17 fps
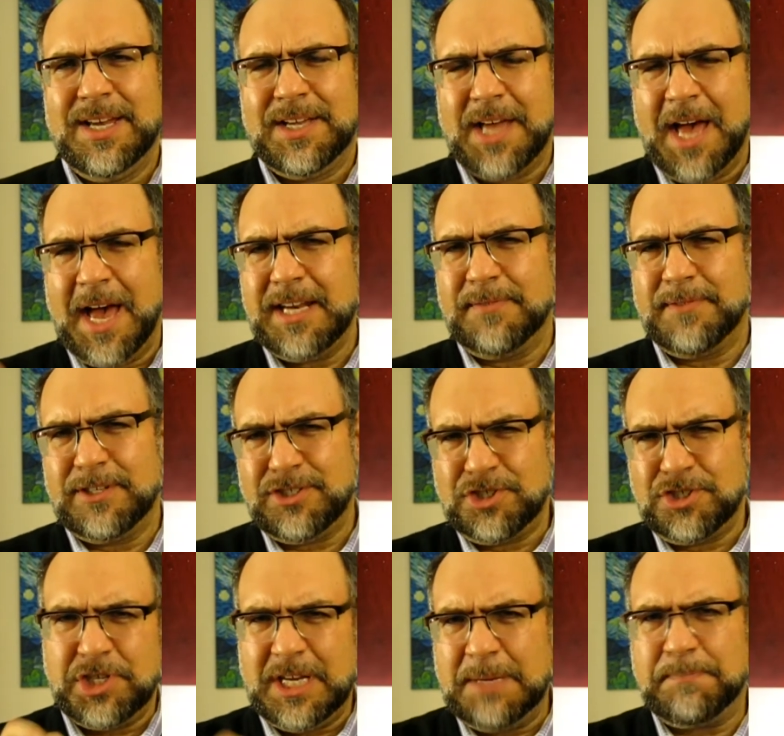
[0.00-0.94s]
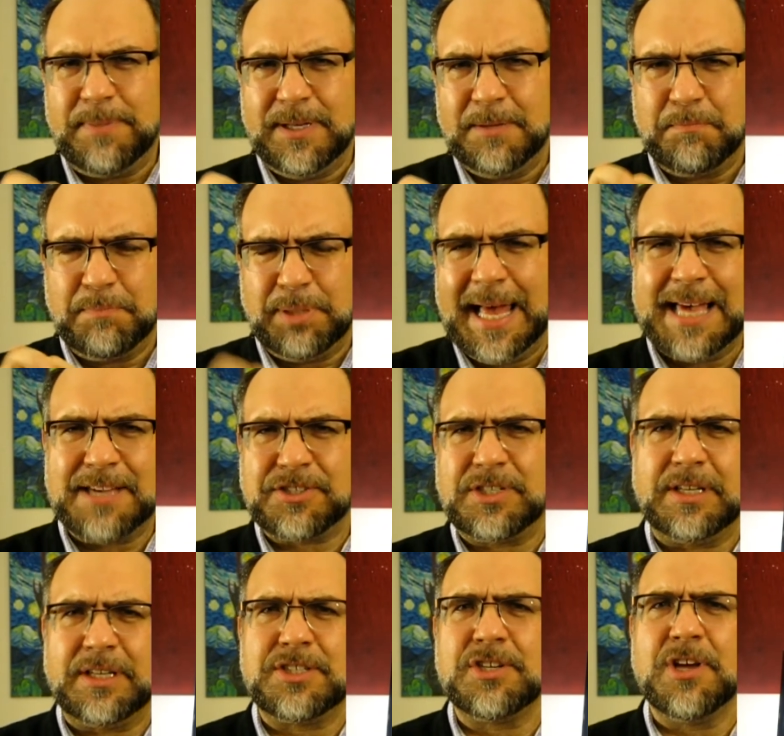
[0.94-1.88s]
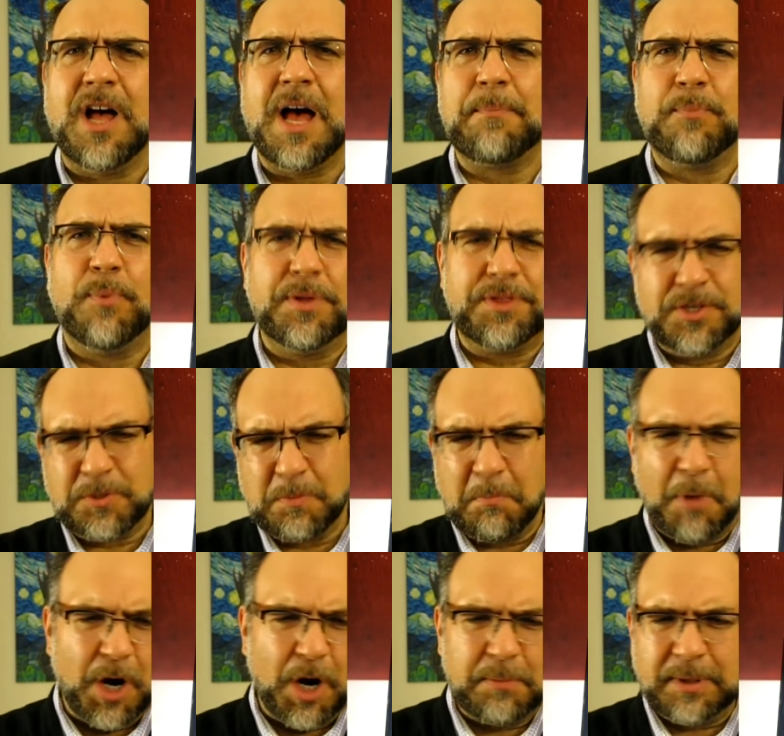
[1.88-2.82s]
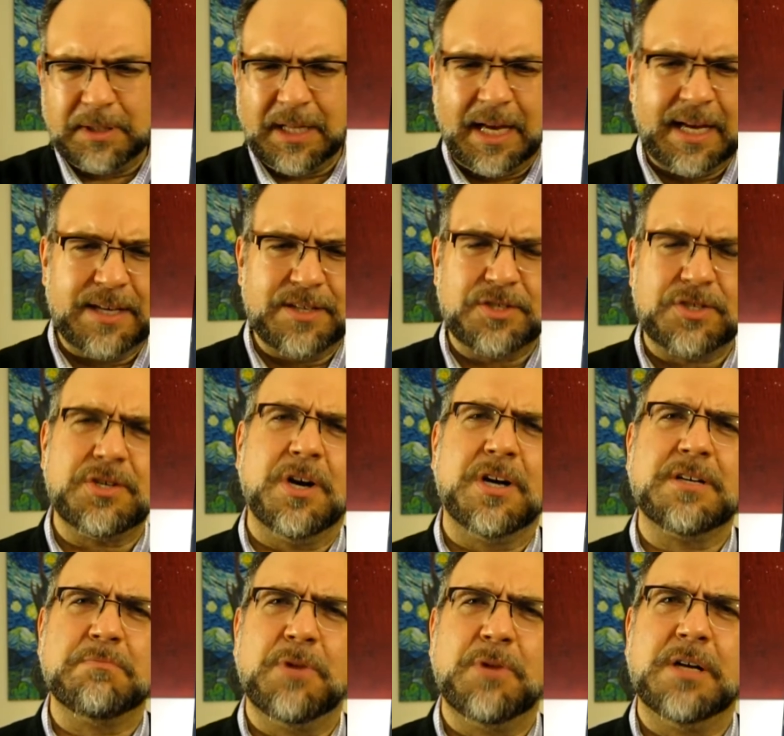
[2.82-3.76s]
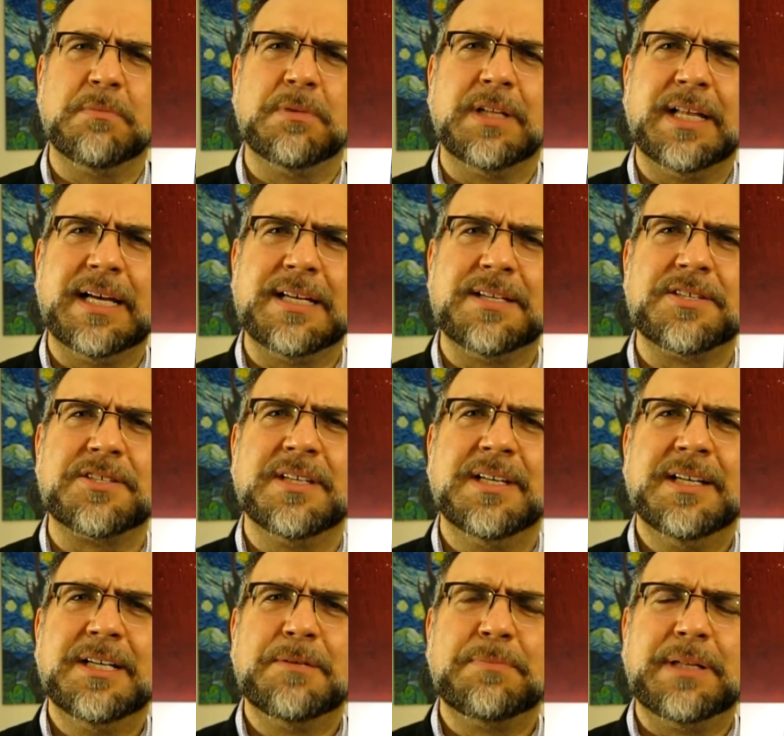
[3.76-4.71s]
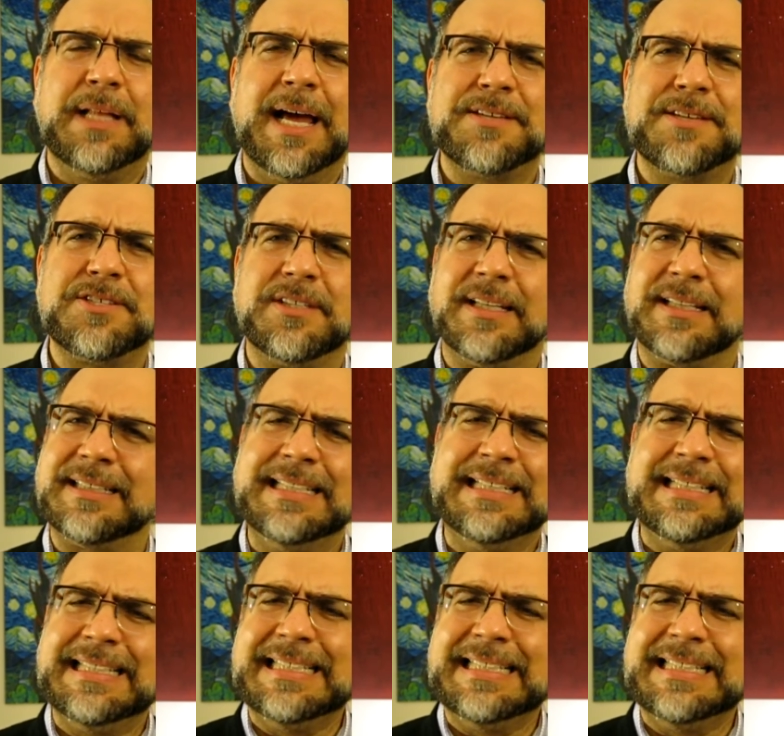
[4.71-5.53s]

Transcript: kind of a cheap plastic top with this marbleized dark marbleized plastic